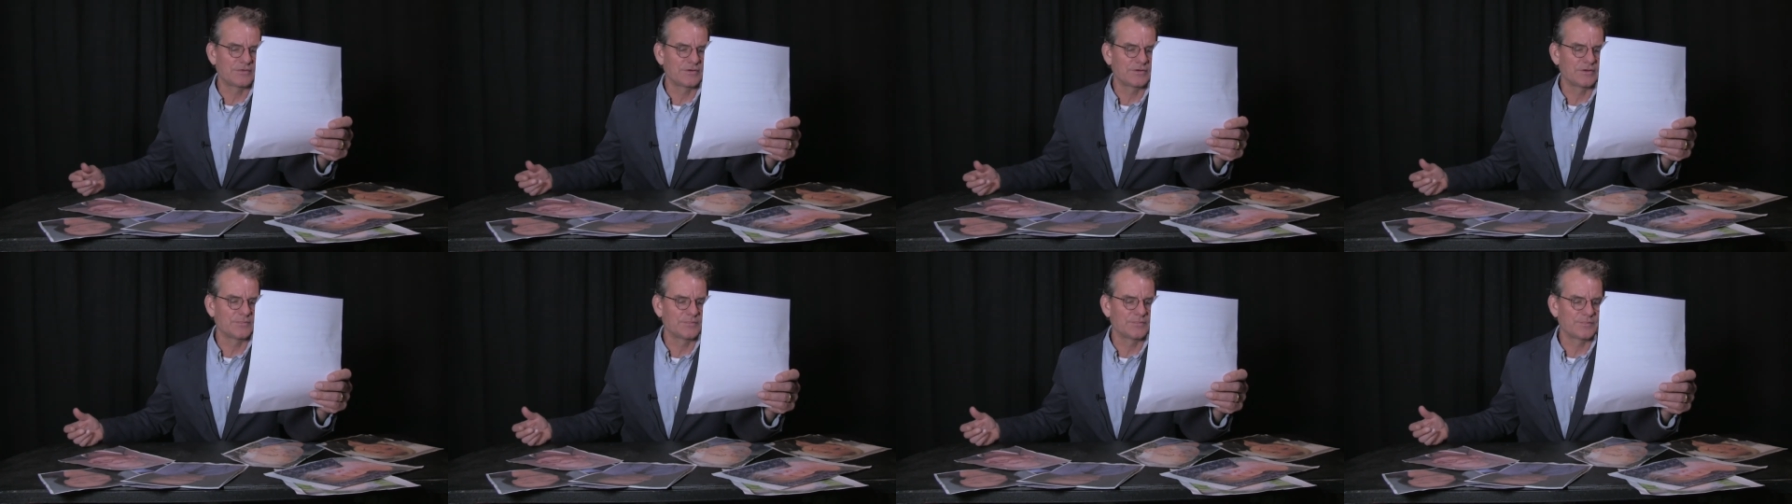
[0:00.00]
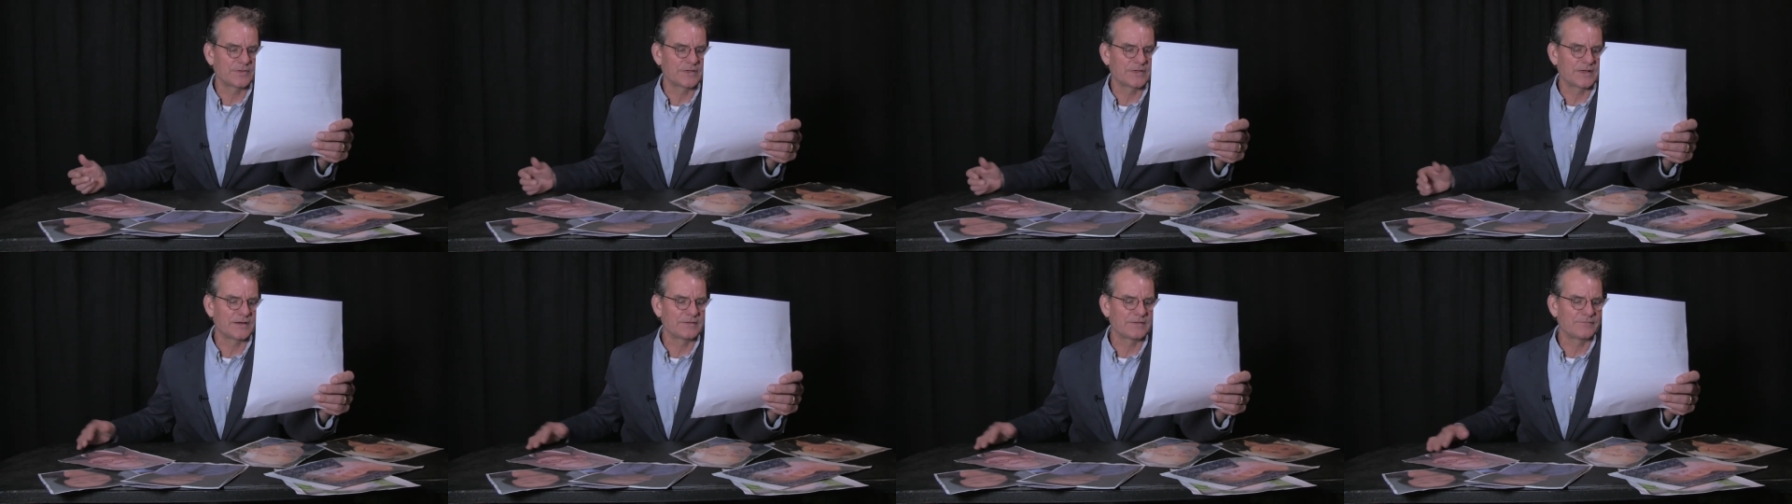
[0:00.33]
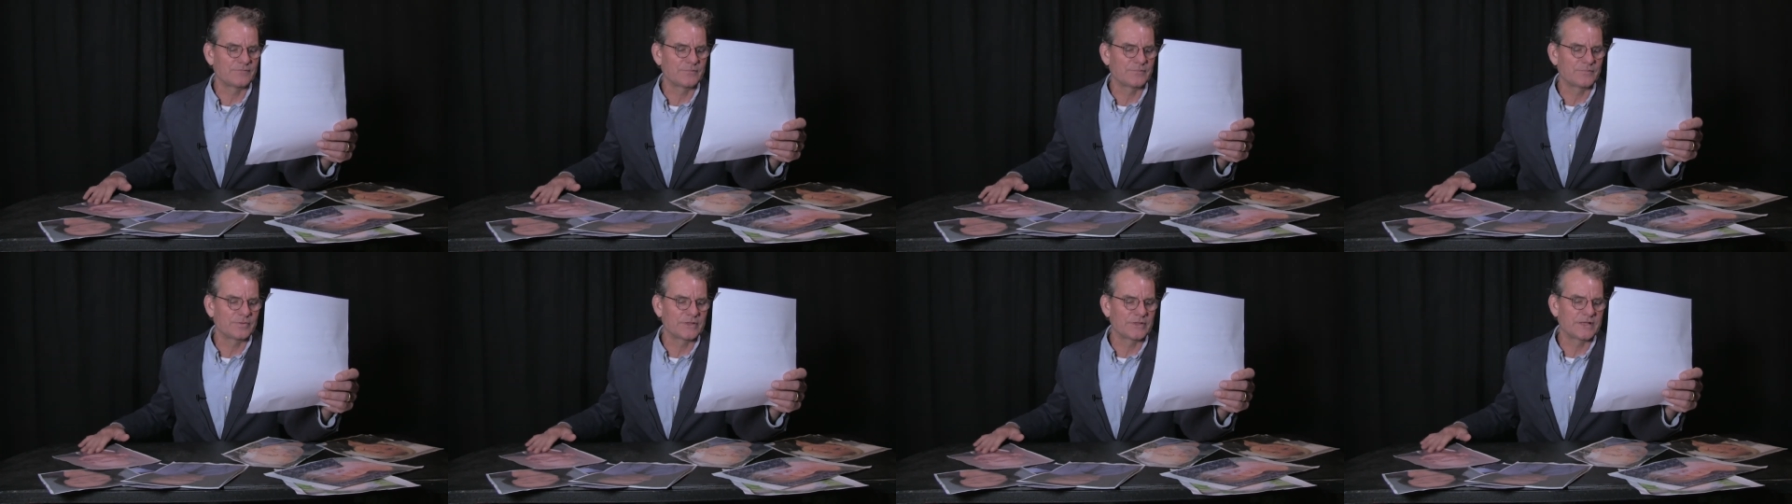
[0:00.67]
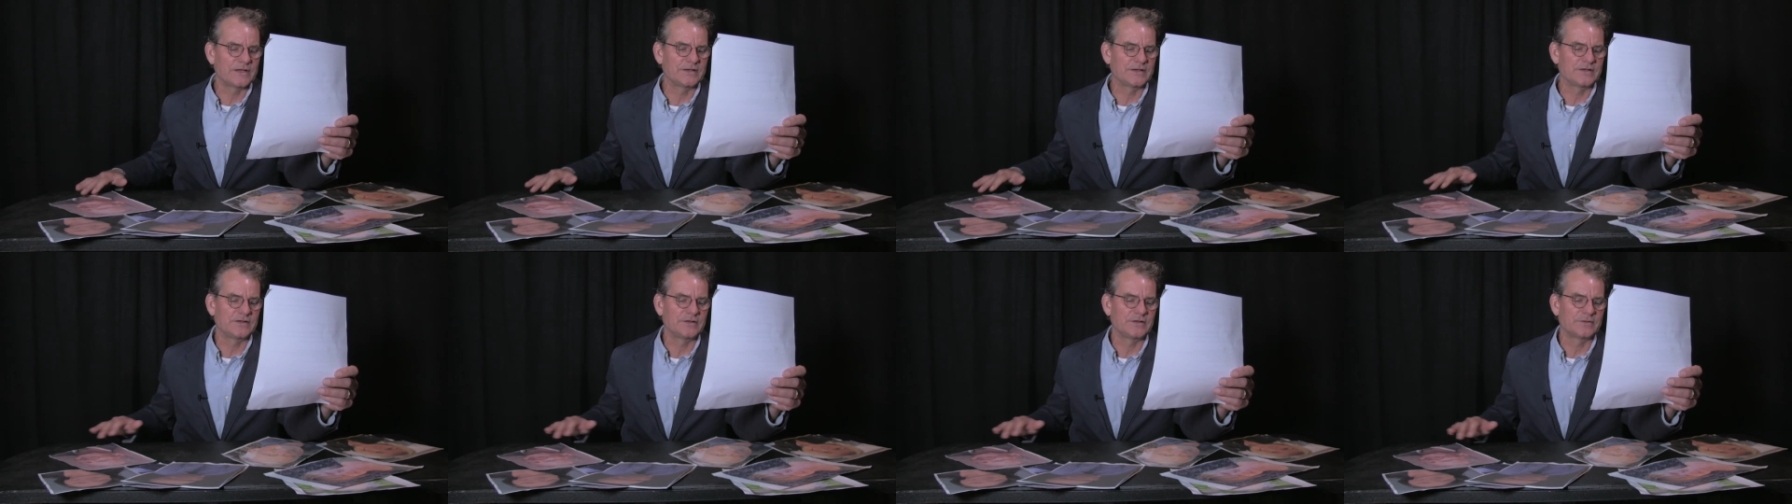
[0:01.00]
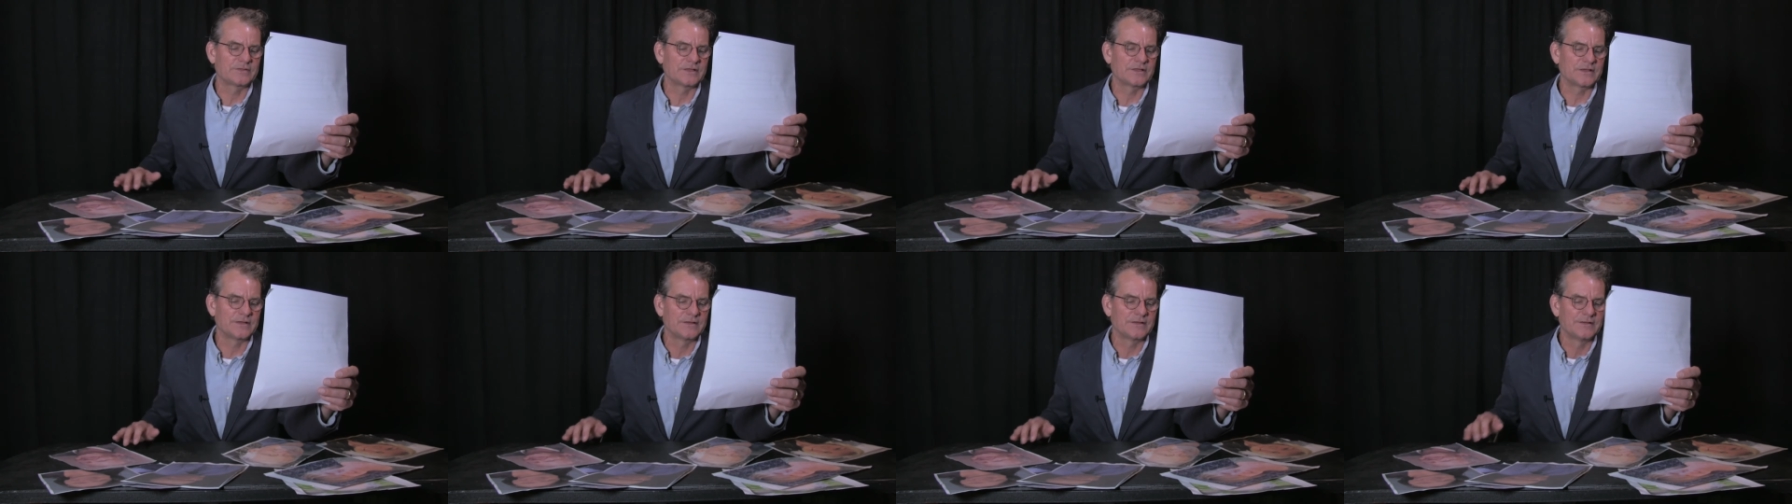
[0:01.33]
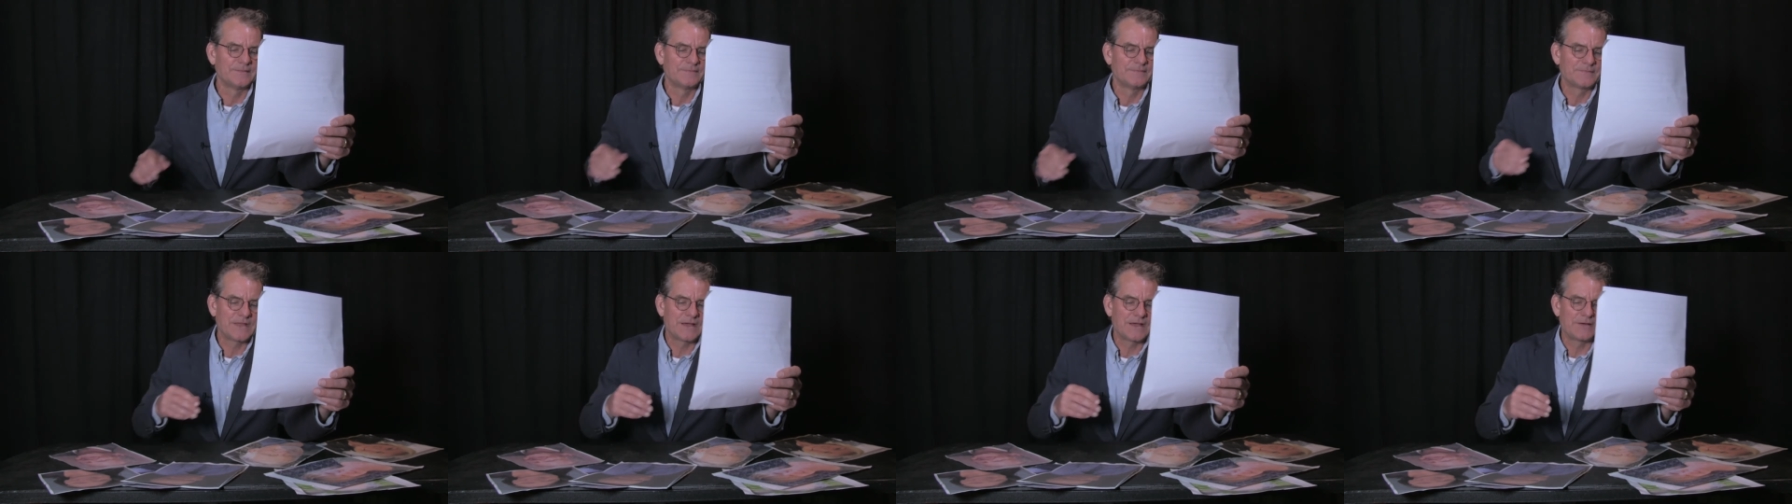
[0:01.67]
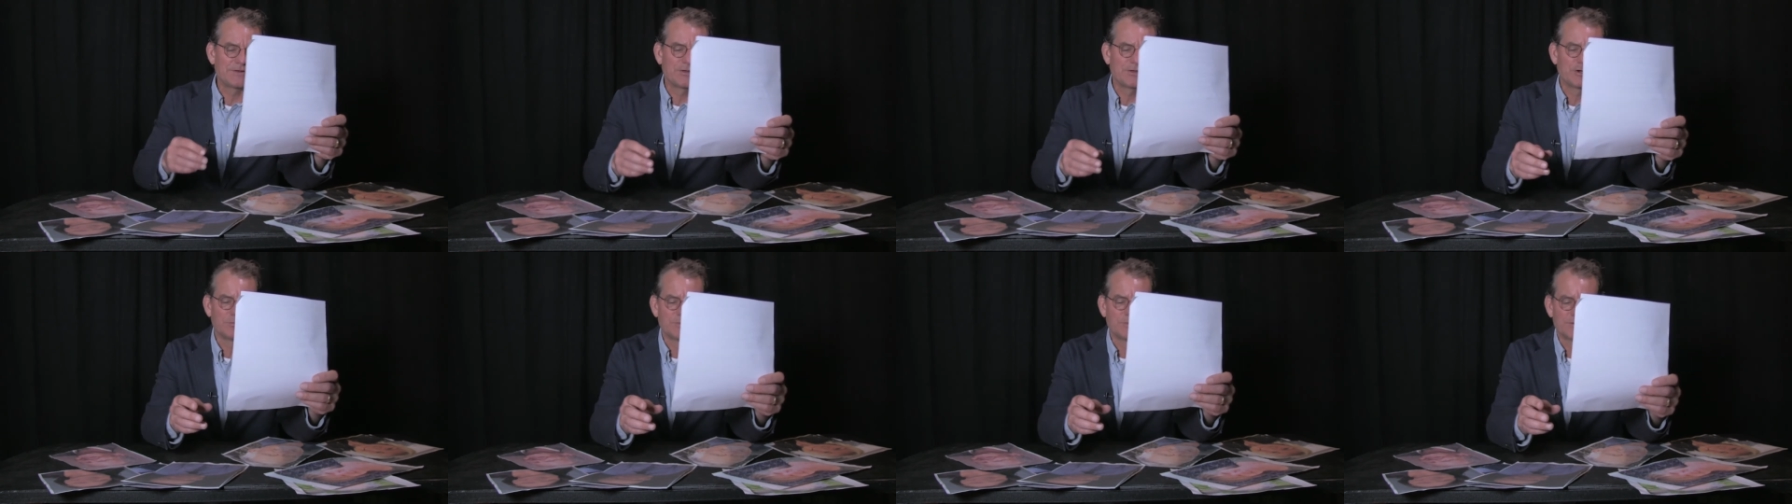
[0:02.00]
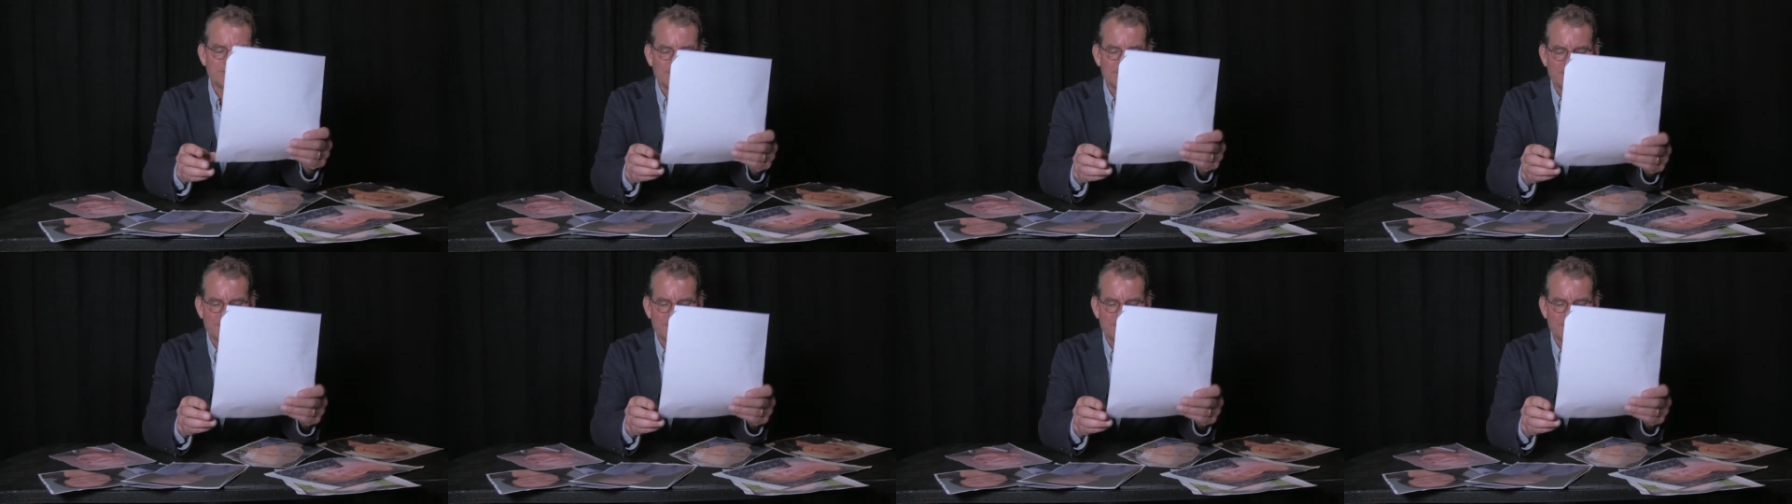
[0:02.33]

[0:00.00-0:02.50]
group, kind of planning to deal with the county homeless,